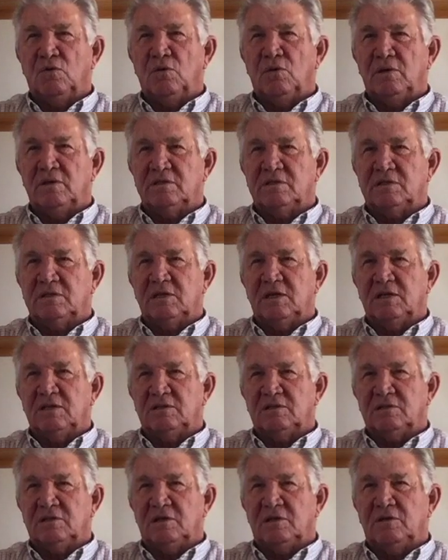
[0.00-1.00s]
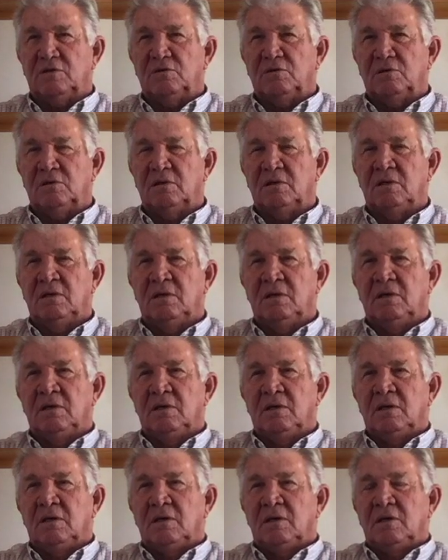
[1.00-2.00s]
a stake center,
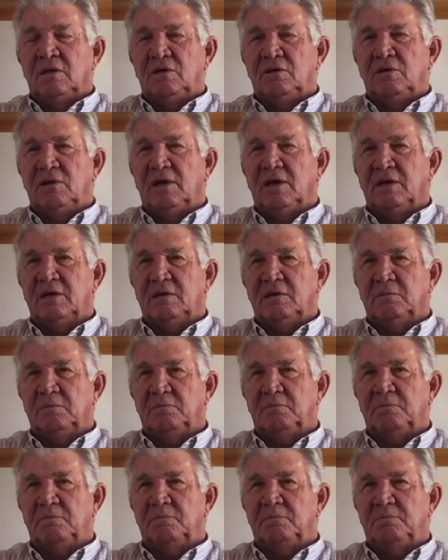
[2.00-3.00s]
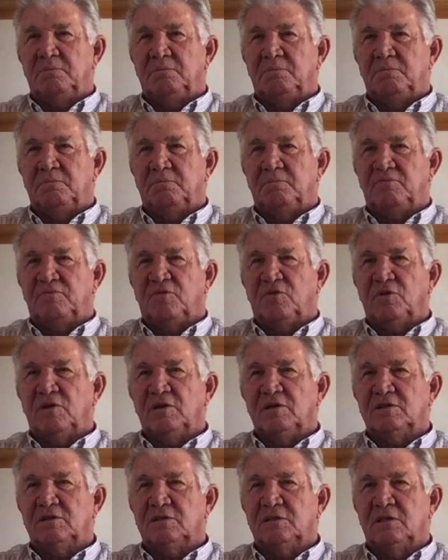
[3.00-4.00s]
you had to
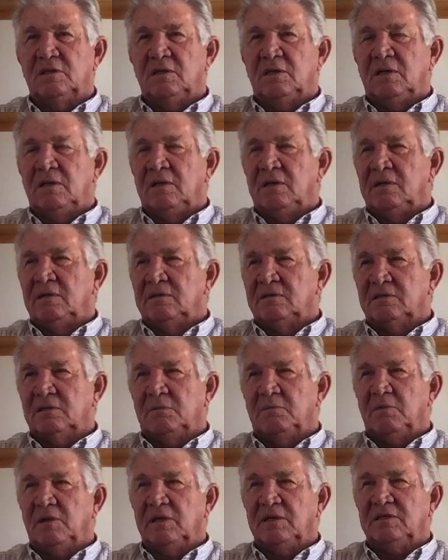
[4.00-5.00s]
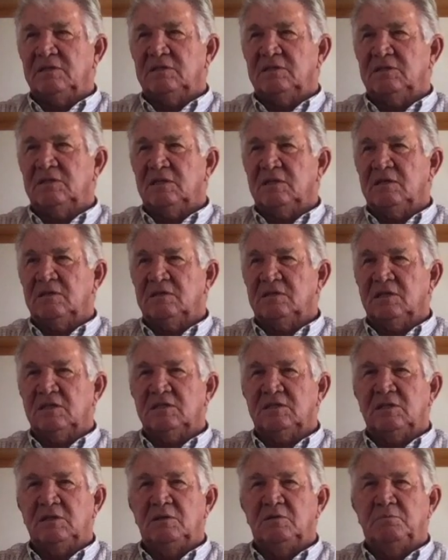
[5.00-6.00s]
furnish something like
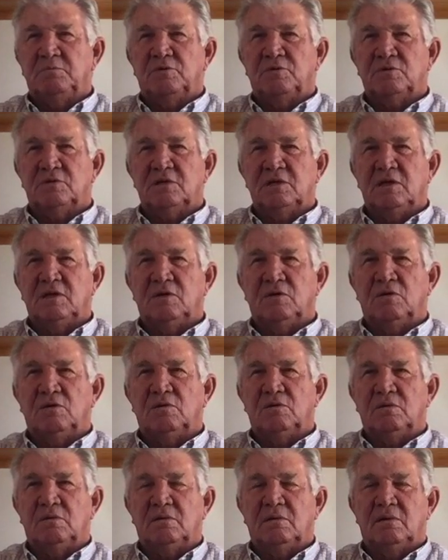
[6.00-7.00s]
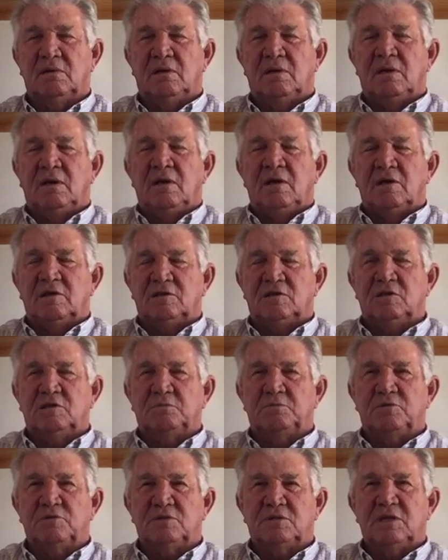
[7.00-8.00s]
60% or a good
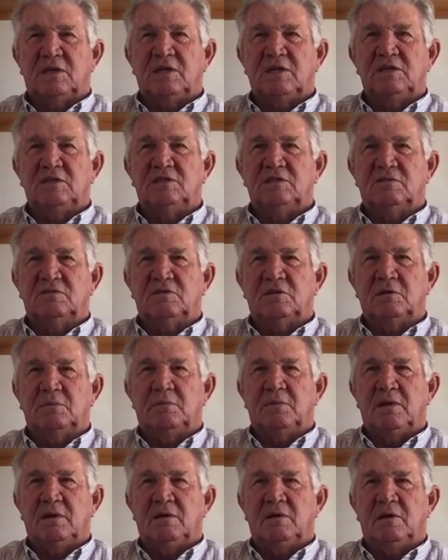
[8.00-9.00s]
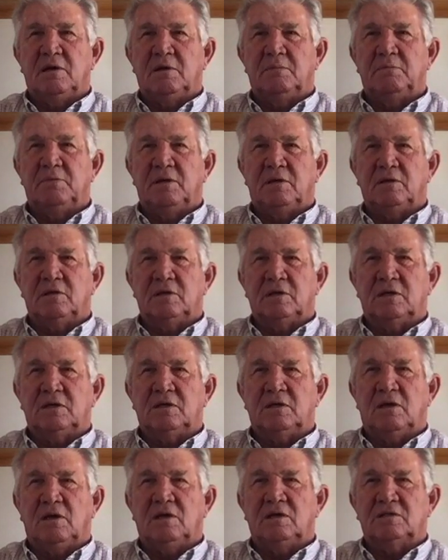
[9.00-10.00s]
percentage of the building
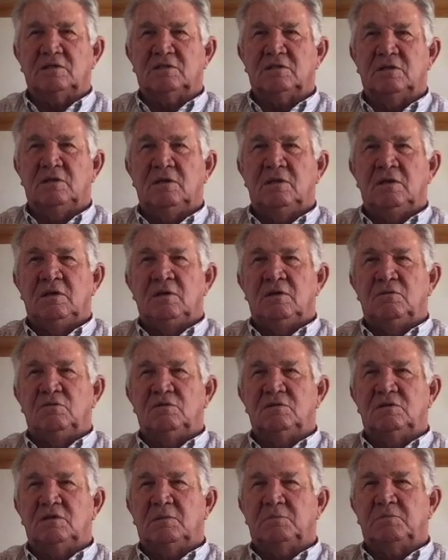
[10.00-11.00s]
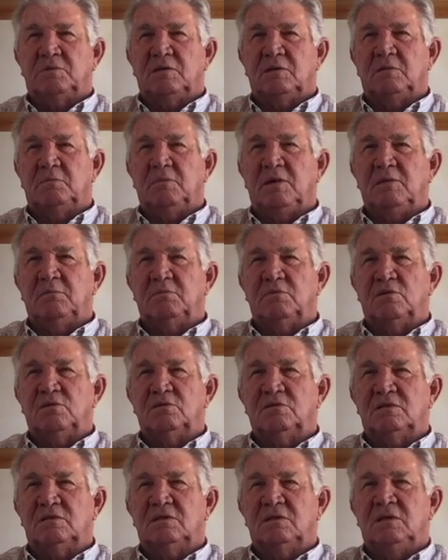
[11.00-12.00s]
cost was up to the
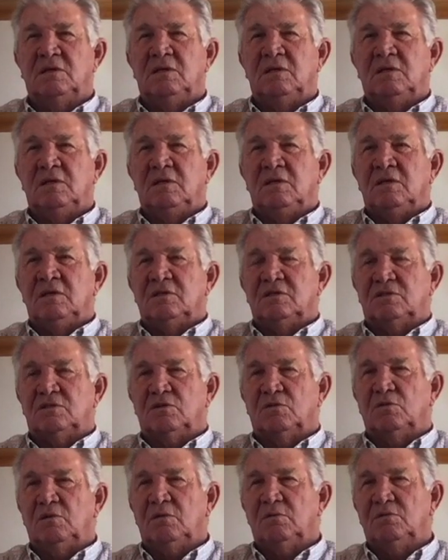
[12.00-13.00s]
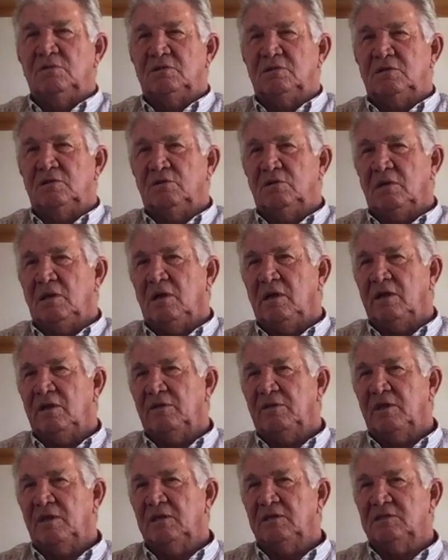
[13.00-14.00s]
members. So we was doing a lot of
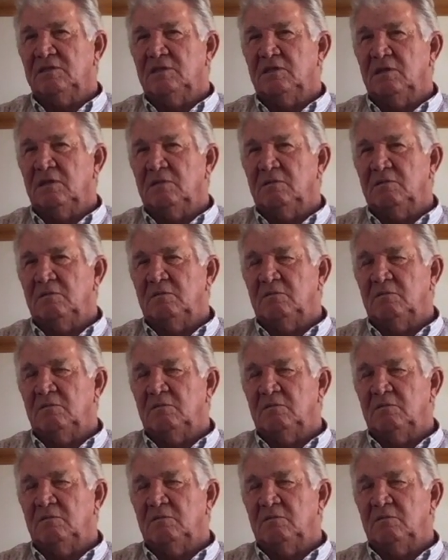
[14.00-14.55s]
things to